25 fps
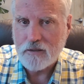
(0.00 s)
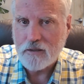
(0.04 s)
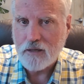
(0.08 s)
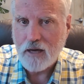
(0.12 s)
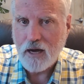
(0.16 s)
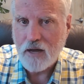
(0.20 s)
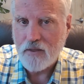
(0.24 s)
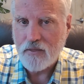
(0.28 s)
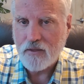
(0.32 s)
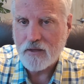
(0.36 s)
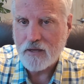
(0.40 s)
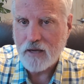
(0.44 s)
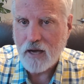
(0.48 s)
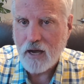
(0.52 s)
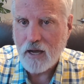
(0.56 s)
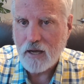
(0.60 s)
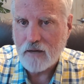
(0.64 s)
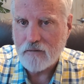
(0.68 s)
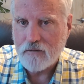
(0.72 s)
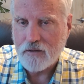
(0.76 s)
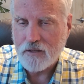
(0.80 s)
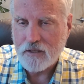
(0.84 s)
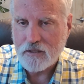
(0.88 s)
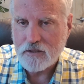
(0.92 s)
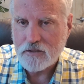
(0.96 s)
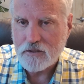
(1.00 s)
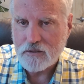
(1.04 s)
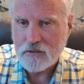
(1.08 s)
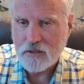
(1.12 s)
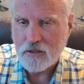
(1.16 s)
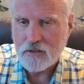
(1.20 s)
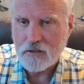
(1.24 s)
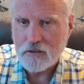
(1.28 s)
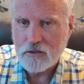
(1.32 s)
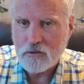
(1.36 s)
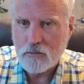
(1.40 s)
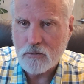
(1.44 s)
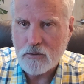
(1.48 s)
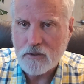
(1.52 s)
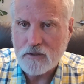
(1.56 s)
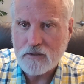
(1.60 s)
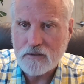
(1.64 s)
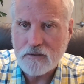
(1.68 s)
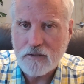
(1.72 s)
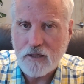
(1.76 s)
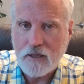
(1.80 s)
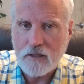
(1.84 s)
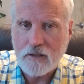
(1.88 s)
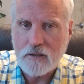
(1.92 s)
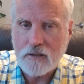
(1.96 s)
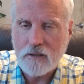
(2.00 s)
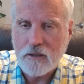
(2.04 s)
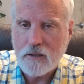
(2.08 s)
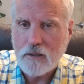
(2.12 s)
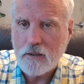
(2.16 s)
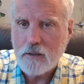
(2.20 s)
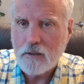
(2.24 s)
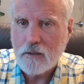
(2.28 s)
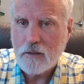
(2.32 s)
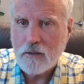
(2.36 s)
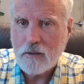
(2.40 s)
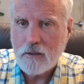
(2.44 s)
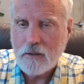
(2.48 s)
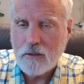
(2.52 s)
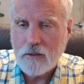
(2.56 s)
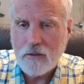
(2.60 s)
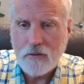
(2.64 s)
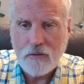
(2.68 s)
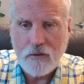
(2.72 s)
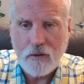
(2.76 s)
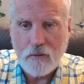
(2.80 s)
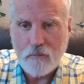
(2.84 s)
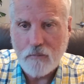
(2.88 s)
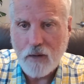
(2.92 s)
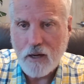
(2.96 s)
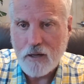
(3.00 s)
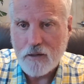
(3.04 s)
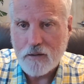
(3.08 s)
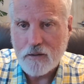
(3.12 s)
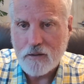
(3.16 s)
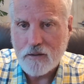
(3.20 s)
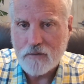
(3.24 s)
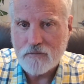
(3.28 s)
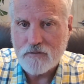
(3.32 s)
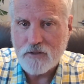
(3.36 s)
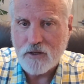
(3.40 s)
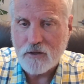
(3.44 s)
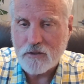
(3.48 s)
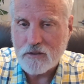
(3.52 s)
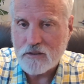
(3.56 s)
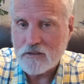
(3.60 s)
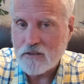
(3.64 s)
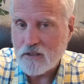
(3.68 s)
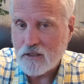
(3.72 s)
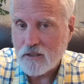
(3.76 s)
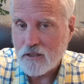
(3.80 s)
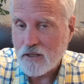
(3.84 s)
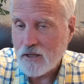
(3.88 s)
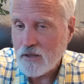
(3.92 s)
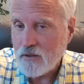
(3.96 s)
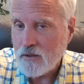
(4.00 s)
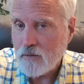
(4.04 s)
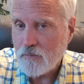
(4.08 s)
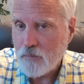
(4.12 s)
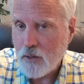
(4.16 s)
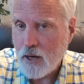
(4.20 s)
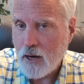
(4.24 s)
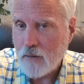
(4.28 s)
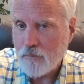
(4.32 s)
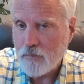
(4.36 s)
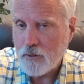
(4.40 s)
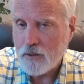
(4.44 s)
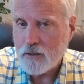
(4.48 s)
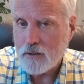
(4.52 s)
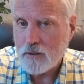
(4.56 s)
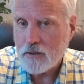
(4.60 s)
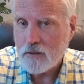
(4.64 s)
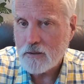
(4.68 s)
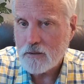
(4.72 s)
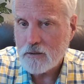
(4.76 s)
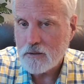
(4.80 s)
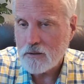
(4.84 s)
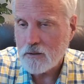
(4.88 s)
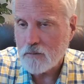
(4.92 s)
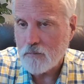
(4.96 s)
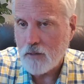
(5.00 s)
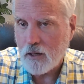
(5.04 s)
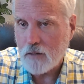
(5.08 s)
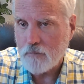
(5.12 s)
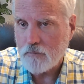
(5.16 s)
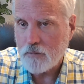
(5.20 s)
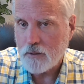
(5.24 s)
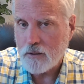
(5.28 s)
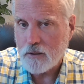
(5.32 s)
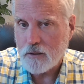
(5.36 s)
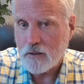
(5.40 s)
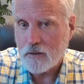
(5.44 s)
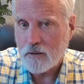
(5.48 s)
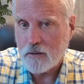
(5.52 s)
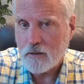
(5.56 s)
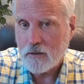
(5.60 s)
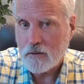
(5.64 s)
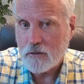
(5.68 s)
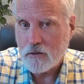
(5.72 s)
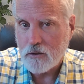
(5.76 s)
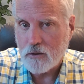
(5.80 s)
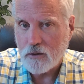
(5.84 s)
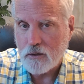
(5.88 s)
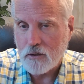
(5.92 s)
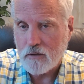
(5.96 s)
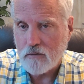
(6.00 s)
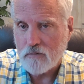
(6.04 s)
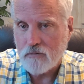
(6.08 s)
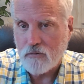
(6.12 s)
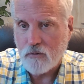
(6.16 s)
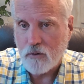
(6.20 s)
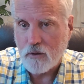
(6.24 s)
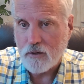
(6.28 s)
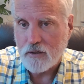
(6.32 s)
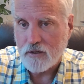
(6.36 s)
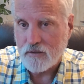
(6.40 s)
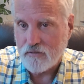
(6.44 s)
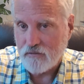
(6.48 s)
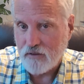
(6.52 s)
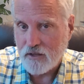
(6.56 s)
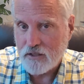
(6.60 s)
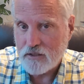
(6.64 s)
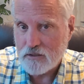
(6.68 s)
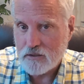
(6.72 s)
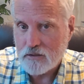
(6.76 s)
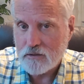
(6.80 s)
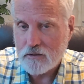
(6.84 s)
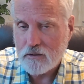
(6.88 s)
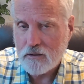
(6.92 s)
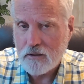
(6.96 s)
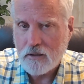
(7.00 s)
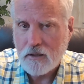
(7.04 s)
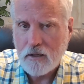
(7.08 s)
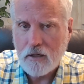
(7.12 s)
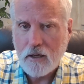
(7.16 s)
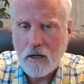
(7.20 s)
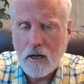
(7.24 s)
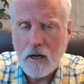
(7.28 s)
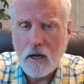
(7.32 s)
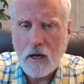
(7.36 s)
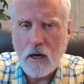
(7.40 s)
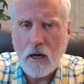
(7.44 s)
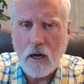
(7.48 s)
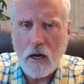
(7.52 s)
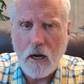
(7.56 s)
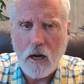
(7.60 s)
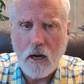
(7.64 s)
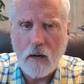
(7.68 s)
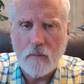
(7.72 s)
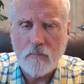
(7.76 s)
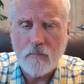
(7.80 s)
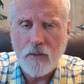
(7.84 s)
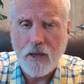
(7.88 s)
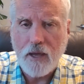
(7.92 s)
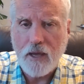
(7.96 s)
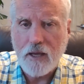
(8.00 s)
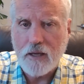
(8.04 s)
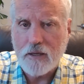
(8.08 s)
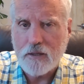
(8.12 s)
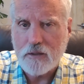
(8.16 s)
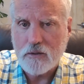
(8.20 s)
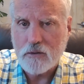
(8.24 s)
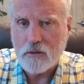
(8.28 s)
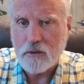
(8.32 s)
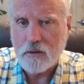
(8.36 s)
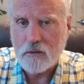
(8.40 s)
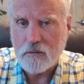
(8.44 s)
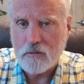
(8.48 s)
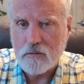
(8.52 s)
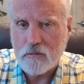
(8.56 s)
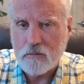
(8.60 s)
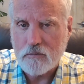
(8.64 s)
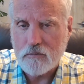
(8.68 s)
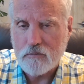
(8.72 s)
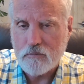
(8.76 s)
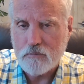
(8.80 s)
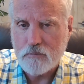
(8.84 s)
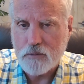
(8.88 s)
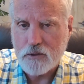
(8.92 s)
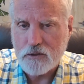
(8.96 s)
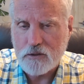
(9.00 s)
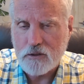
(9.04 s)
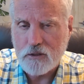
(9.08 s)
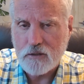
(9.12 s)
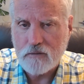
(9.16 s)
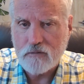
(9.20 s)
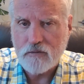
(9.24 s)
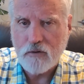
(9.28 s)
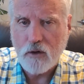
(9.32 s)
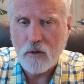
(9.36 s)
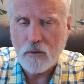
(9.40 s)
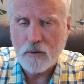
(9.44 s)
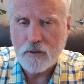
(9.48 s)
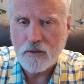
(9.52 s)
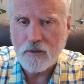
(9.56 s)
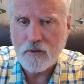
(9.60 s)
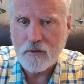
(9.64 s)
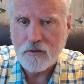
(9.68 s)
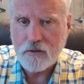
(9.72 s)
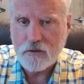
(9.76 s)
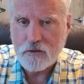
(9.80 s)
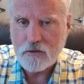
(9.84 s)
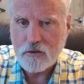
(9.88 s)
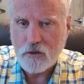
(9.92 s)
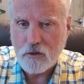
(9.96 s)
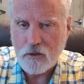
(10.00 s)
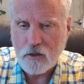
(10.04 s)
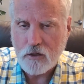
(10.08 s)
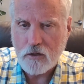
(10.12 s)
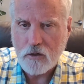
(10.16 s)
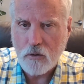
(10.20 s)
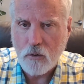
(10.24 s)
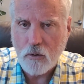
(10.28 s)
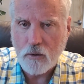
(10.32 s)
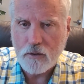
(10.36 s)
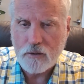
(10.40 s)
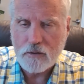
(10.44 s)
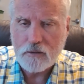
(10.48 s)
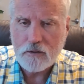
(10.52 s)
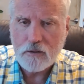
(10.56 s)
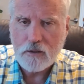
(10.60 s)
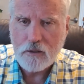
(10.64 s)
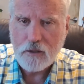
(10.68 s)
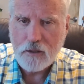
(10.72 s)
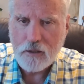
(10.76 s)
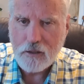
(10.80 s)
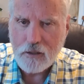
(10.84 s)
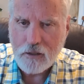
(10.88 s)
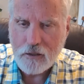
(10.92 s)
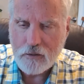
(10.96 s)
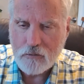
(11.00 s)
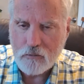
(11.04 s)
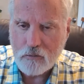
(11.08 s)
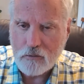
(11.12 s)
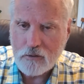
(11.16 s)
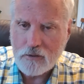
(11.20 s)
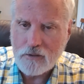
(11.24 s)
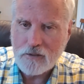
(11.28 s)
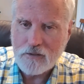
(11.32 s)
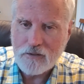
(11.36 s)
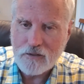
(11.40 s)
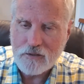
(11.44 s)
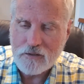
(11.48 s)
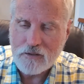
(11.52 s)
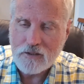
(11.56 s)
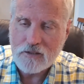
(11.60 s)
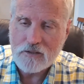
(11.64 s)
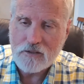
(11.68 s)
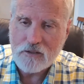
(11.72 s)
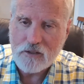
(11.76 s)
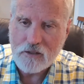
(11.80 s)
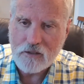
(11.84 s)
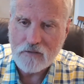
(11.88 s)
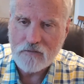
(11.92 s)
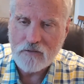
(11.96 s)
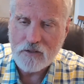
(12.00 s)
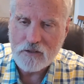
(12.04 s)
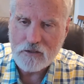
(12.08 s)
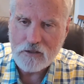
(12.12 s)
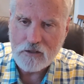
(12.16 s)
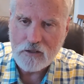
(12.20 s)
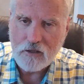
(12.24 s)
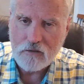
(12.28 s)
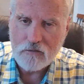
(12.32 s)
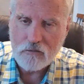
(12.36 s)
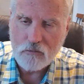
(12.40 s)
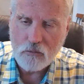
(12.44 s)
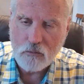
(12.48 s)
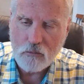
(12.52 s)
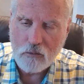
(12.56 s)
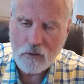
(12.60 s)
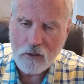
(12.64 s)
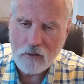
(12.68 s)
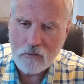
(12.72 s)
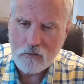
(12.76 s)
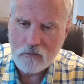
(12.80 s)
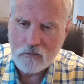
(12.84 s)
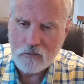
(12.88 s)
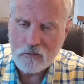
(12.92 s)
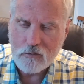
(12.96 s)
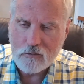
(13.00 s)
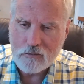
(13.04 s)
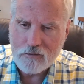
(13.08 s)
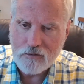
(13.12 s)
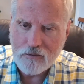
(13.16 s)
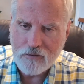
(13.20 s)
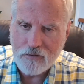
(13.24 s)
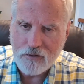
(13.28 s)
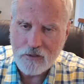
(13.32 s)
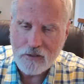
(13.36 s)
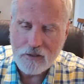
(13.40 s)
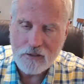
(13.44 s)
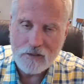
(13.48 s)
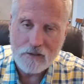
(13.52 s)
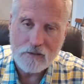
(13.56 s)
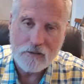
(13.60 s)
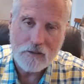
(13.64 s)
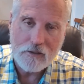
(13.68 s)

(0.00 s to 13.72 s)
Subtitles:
think I have an interest in this real estate, if they're still in the property, you might be looking for an eviction, and you can proceed forward in the circuit court in the district division of the